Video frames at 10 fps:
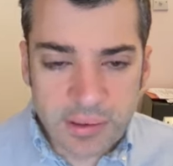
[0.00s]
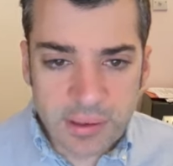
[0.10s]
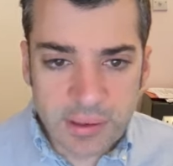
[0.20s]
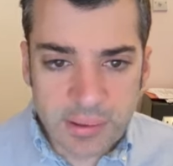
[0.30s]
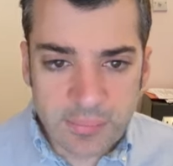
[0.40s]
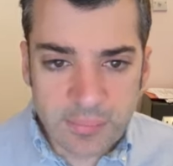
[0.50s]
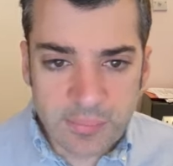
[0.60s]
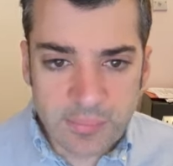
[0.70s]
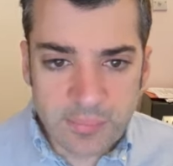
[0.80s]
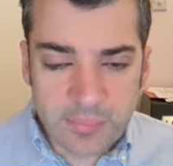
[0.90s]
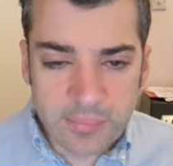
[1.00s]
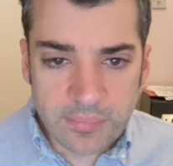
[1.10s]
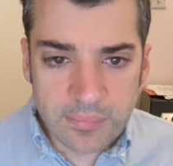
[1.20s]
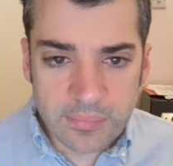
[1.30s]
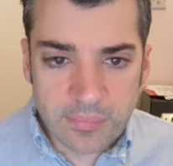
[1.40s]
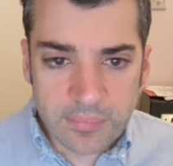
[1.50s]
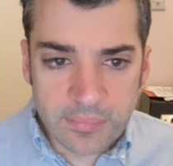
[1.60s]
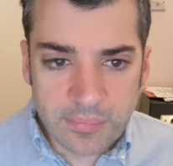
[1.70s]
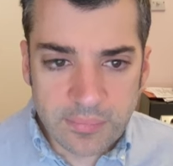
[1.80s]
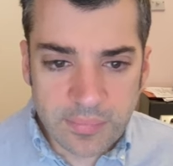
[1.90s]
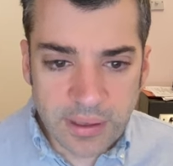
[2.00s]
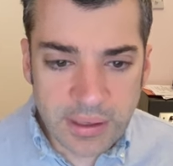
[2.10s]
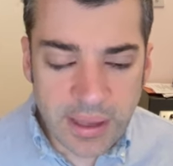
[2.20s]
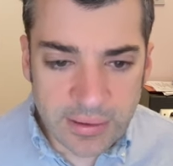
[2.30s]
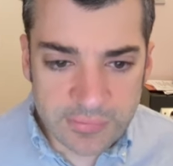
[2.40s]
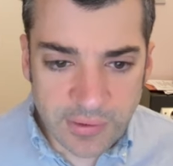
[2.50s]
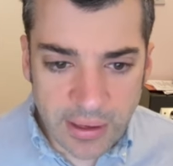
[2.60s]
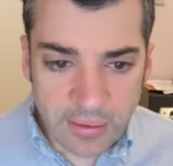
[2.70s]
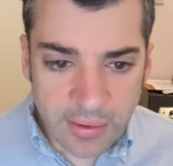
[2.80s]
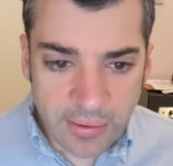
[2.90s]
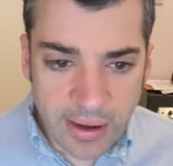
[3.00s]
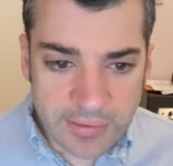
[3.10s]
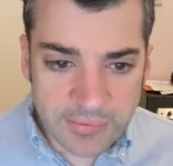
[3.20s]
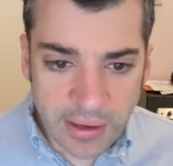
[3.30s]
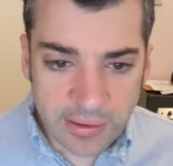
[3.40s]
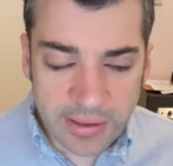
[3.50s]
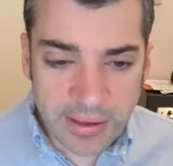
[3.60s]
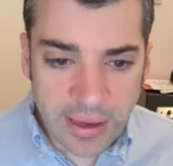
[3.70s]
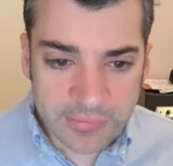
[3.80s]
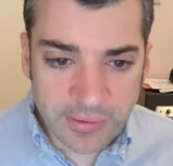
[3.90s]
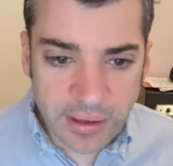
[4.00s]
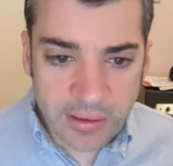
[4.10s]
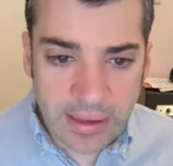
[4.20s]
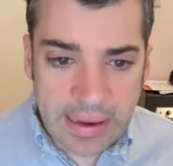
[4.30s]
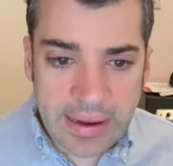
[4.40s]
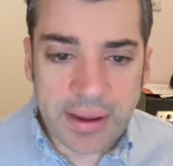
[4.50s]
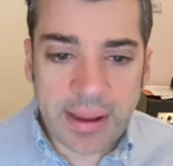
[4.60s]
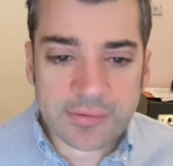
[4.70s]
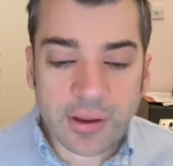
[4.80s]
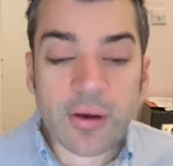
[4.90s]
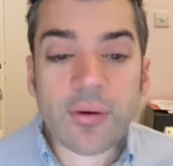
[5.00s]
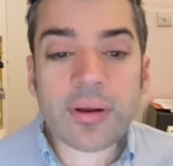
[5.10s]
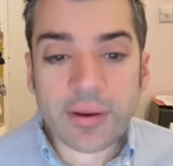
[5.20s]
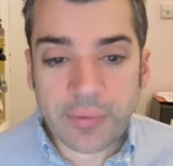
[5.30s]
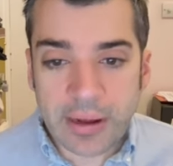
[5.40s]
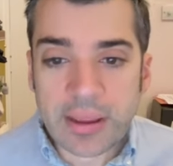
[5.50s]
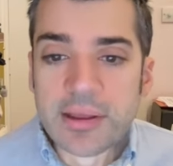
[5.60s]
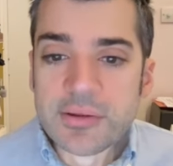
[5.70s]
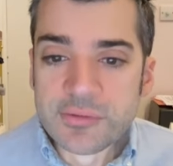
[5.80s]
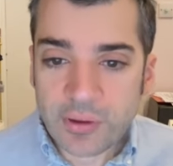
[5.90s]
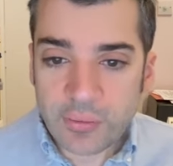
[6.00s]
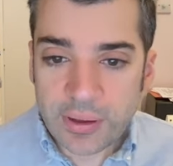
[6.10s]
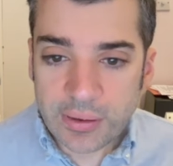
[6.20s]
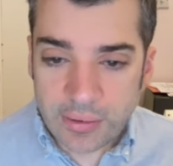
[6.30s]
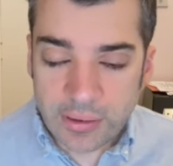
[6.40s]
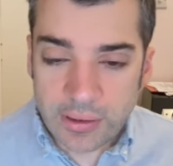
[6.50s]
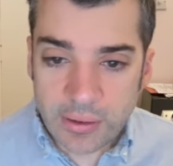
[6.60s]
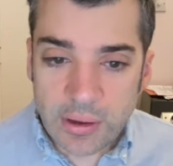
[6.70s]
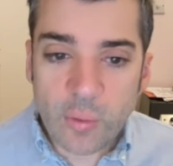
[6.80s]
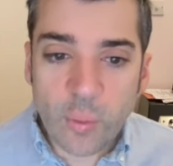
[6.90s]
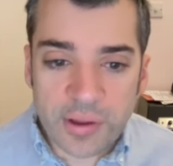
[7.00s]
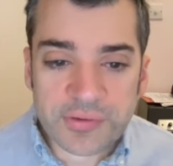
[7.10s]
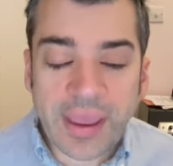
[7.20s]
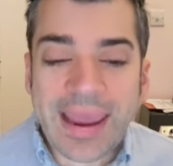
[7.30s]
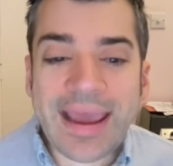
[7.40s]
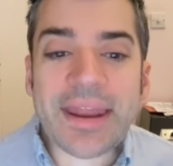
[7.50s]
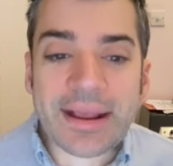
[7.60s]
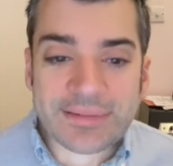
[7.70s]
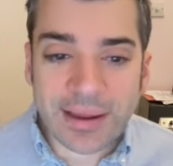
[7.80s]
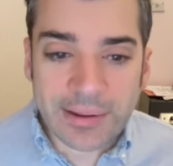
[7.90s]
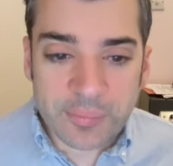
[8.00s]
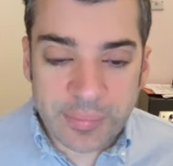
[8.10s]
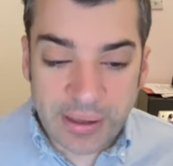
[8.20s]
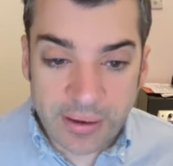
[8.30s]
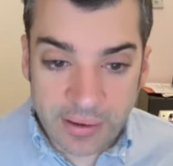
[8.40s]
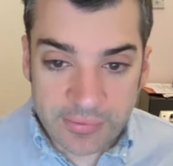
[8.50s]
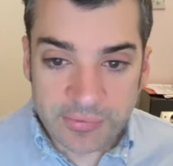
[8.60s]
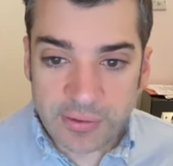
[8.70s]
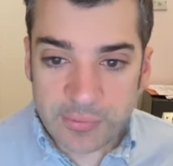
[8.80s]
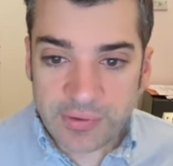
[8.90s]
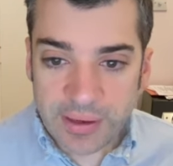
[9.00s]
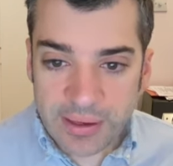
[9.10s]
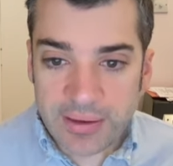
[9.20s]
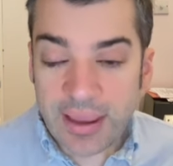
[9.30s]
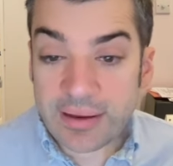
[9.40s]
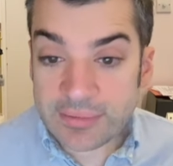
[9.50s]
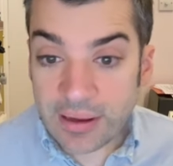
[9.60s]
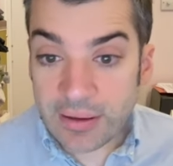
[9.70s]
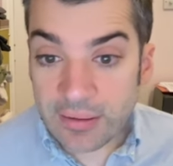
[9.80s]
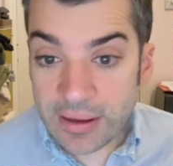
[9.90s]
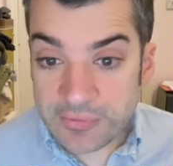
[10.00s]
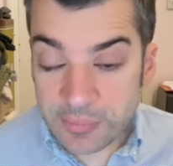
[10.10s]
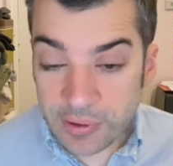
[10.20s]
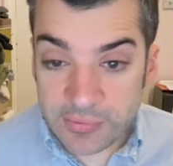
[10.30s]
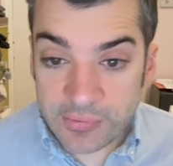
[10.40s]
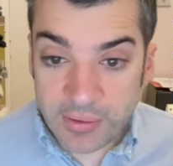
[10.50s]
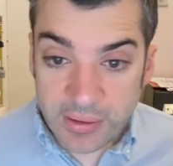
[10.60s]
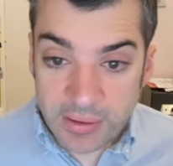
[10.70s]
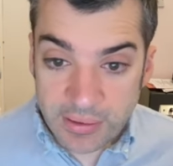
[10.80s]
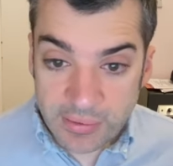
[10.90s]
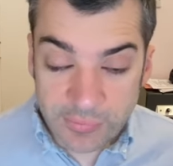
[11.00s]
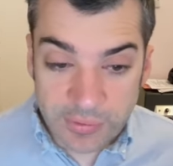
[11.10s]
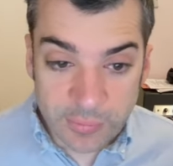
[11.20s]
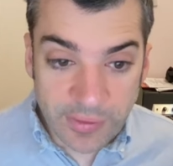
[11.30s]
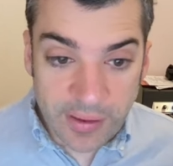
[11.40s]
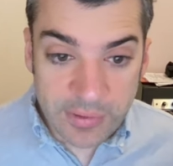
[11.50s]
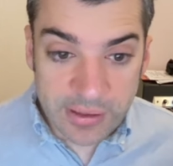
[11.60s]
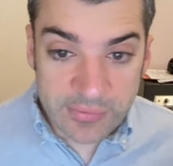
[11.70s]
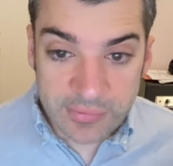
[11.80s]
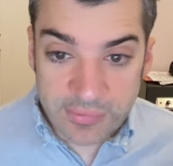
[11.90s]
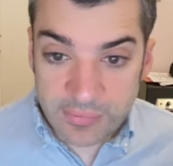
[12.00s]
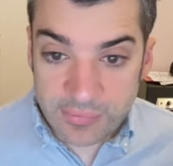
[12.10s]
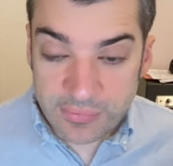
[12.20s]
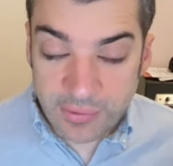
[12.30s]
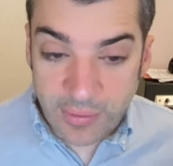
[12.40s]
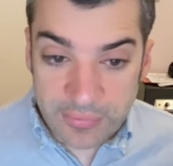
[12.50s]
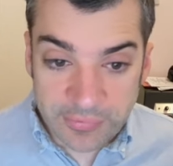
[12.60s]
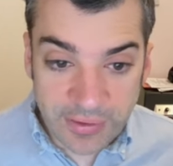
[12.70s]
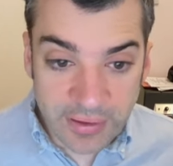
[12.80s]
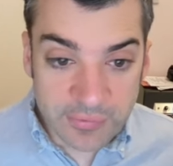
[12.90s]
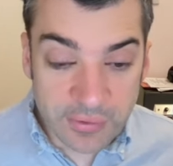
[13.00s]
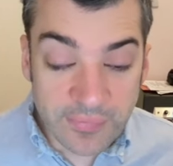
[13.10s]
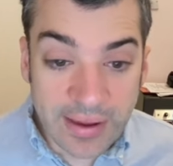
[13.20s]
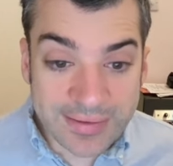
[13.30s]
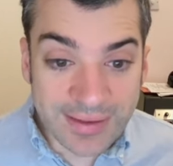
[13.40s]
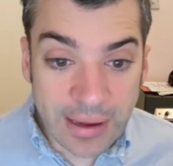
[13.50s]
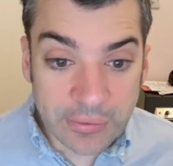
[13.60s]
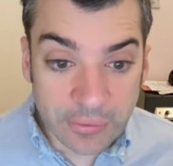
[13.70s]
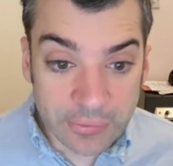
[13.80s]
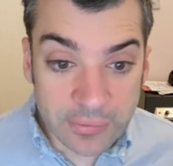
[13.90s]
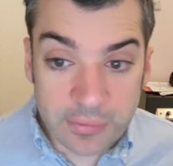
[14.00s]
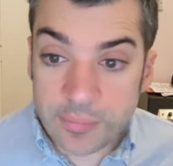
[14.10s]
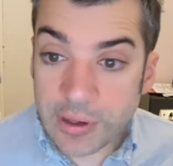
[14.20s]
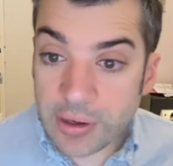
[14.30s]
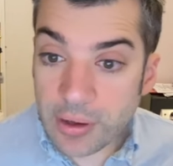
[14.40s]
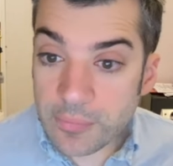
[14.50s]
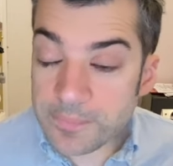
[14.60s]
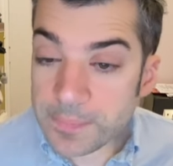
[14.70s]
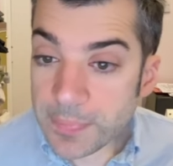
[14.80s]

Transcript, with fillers: Um, in exile or exile exile an ex oh okay right so was an exile because he was in exile i suppose is, is what that means so i was thinking sort of exiled but no